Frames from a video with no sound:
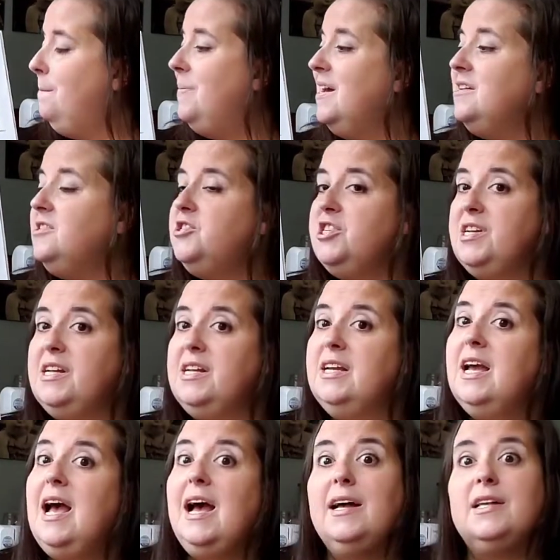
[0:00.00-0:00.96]

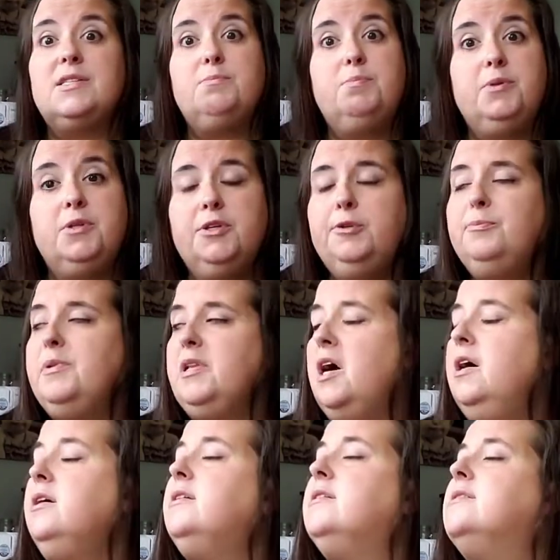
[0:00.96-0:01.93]
Benji has blue
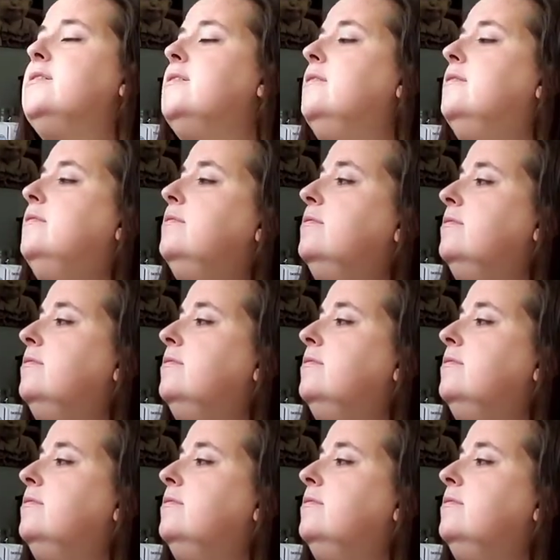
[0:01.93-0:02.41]
blocks.